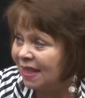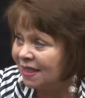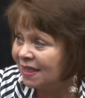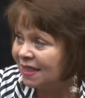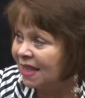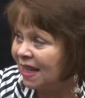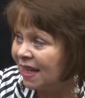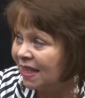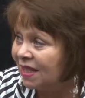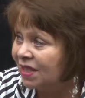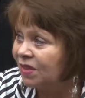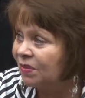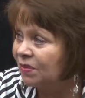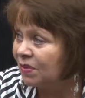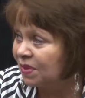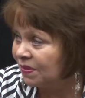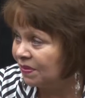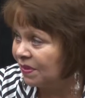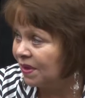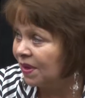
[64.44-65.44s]
education
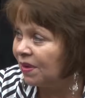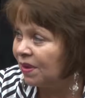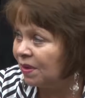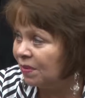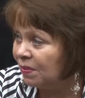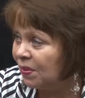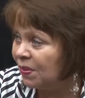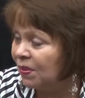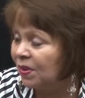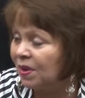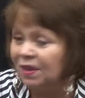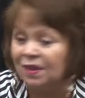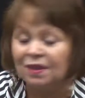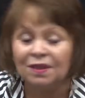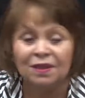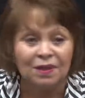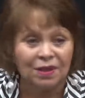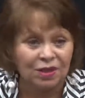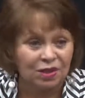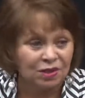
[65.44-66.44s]
was very
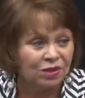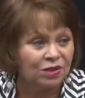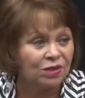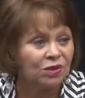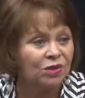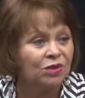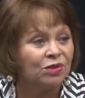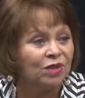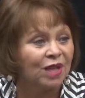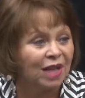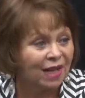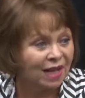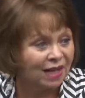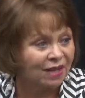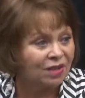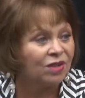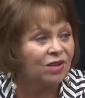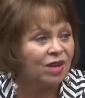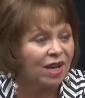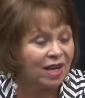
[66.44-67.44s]
important. So you
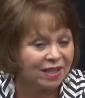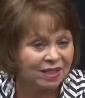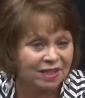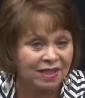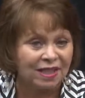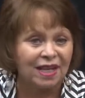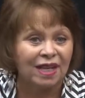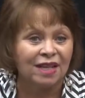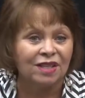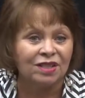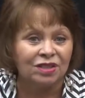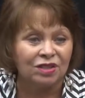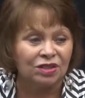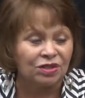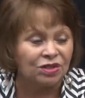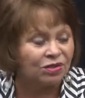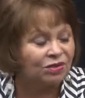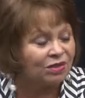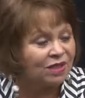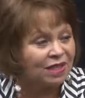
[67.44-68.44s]
got your
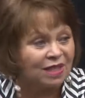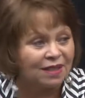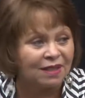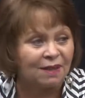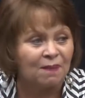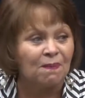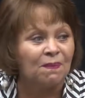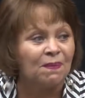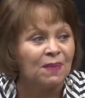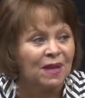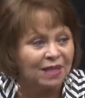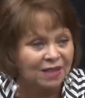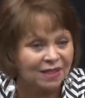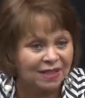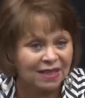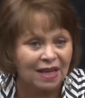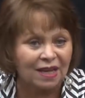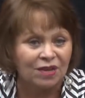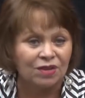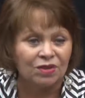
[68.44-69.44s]
education, you did the
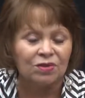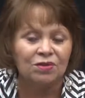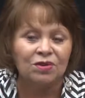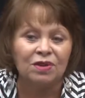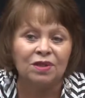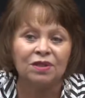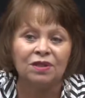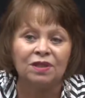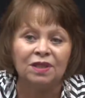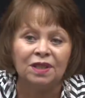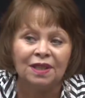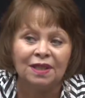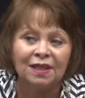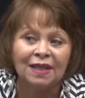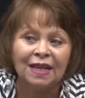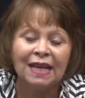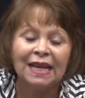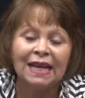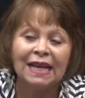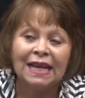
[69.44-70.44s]
best that you could.
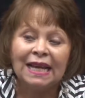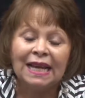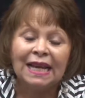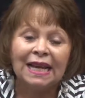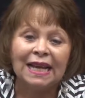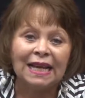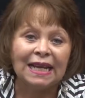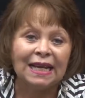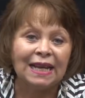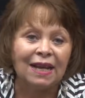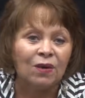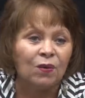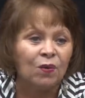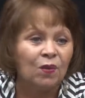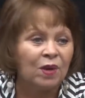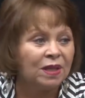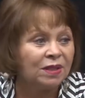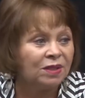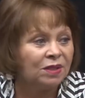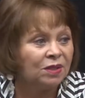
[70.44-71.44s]
And I
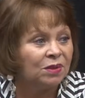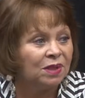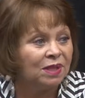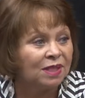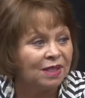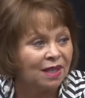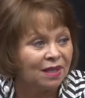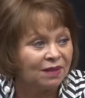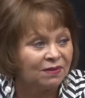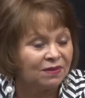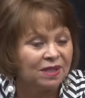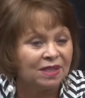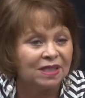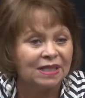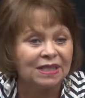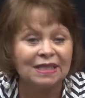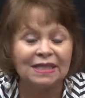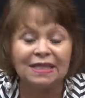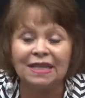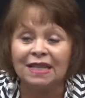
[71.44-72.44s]
went to a
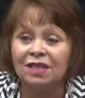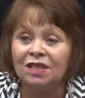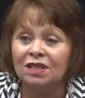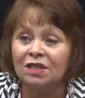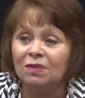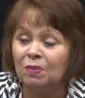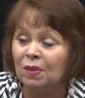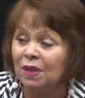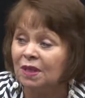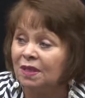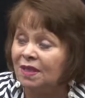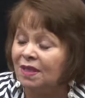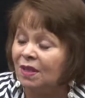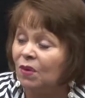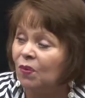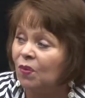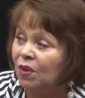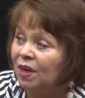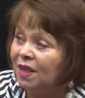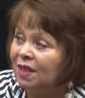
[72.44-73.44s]
television station because I
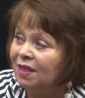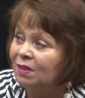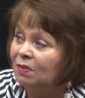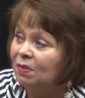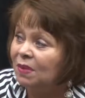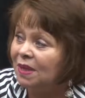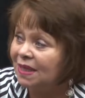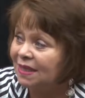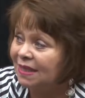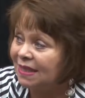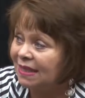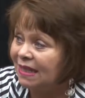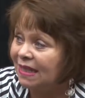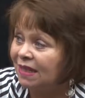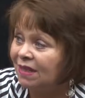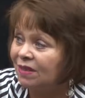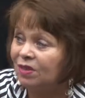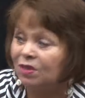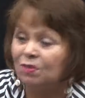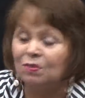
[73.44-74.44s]
wanted to be in
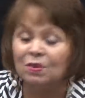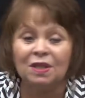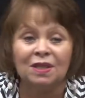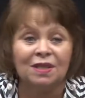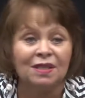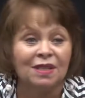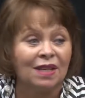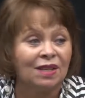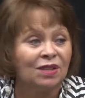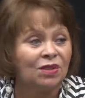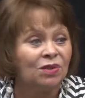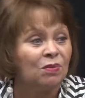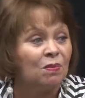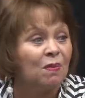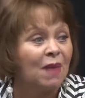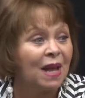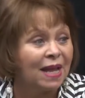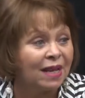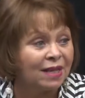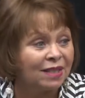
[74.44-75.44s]
sales, because I knew
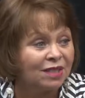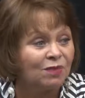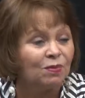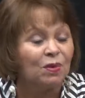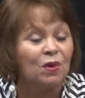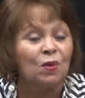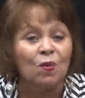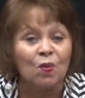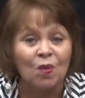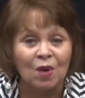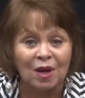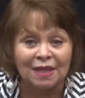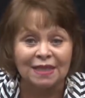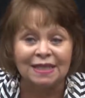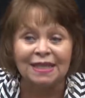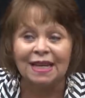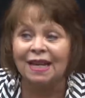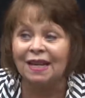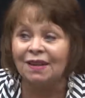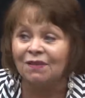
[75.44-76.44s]
management one
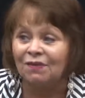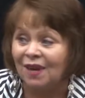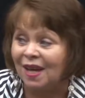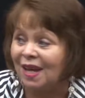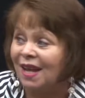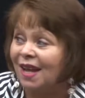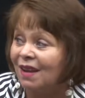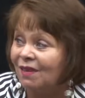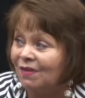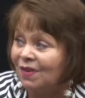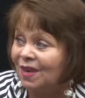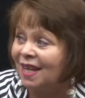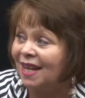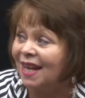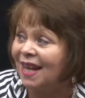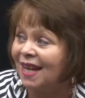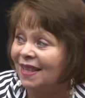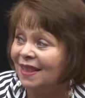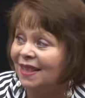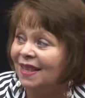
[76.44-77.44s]
day, if I ever
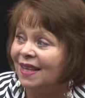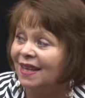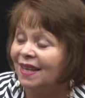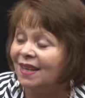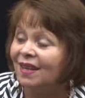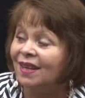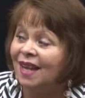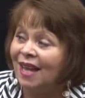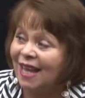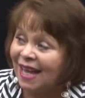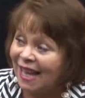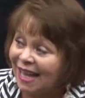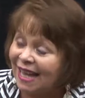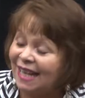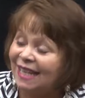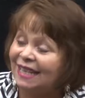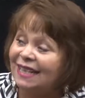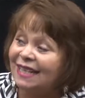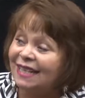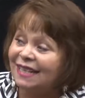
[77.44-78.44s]
got there,
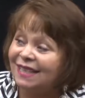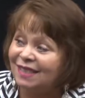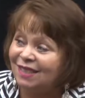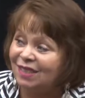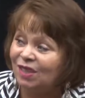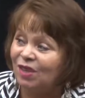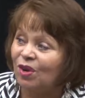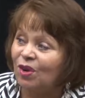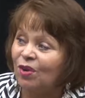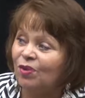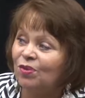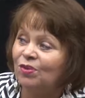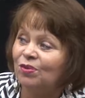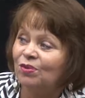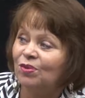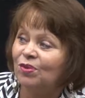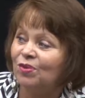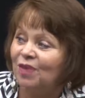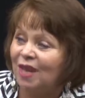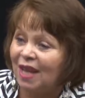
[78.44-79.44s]
I needed to go
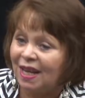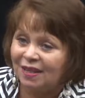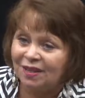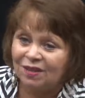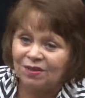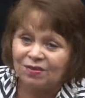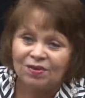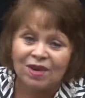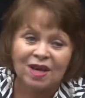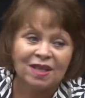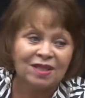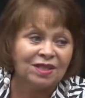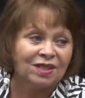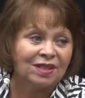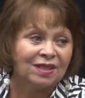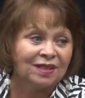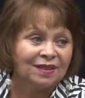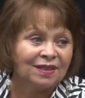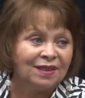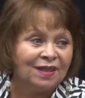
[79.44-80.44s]
through that
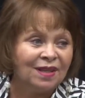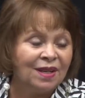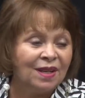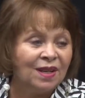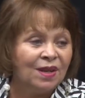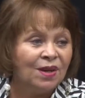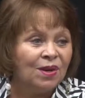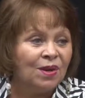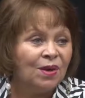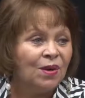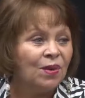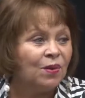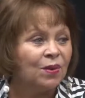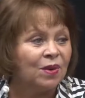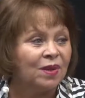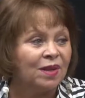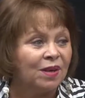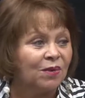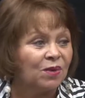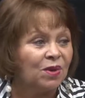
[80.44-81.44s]
direction.
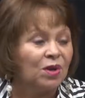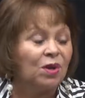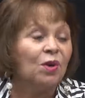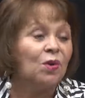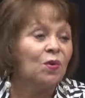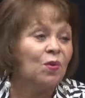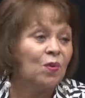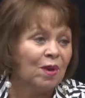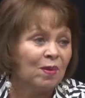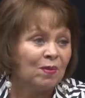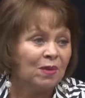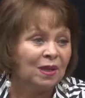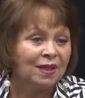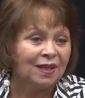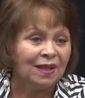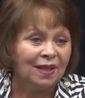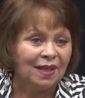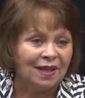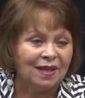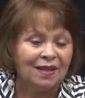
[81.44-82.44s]
Where there were no
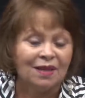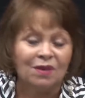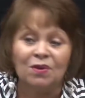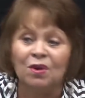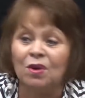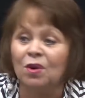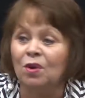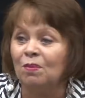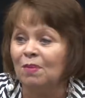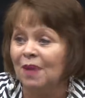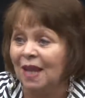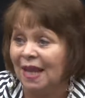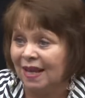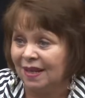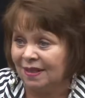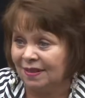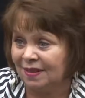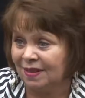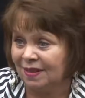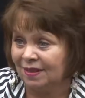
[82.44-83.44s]
women and there were no
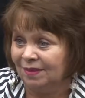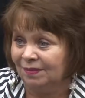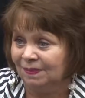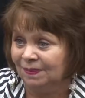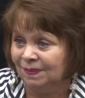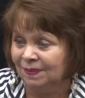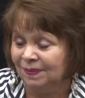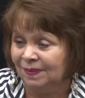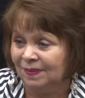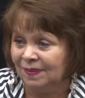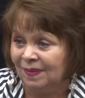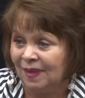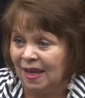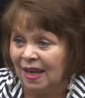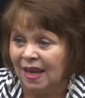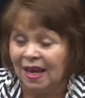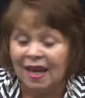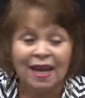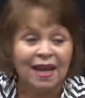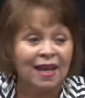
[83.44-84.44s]
blacks.
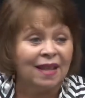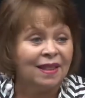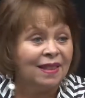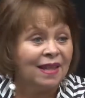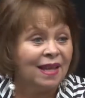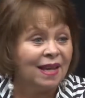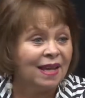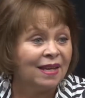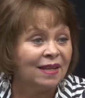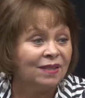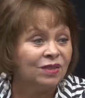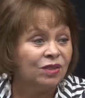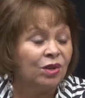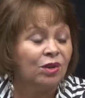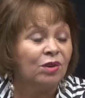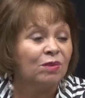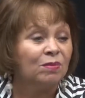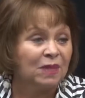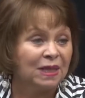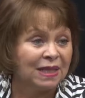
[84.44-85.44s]
And they
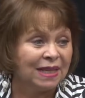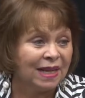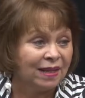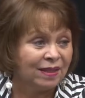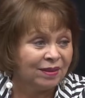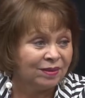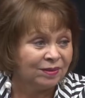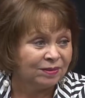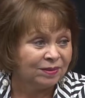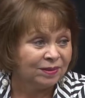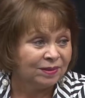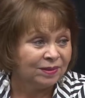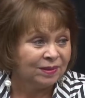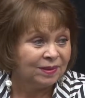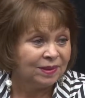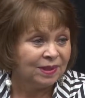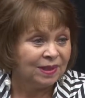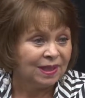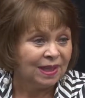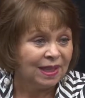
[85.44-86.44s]
turned me down.
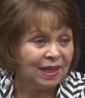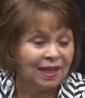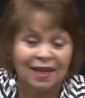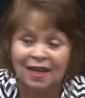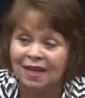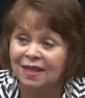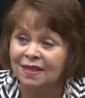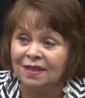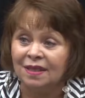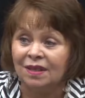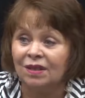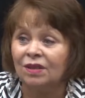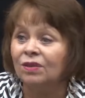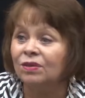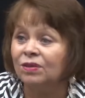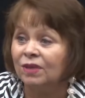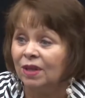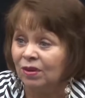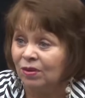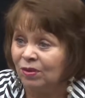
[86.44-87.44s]
And I said,
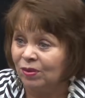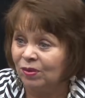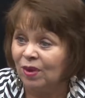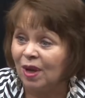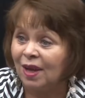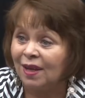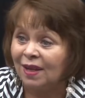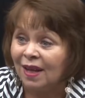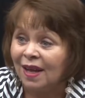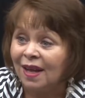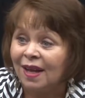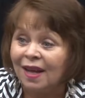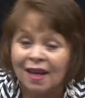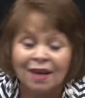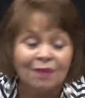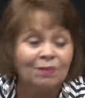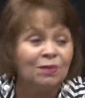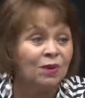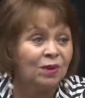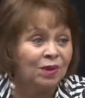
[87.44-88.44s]
okay,
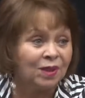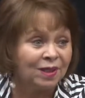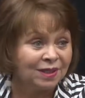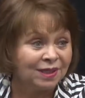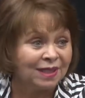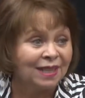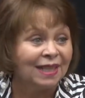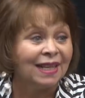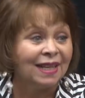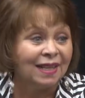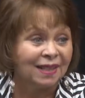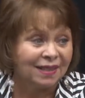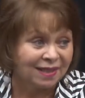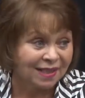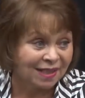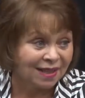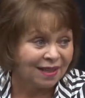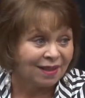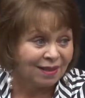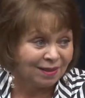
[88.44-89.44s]
I'm going to get a
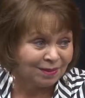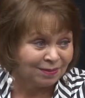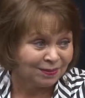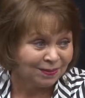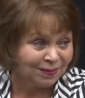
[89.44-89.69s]
job.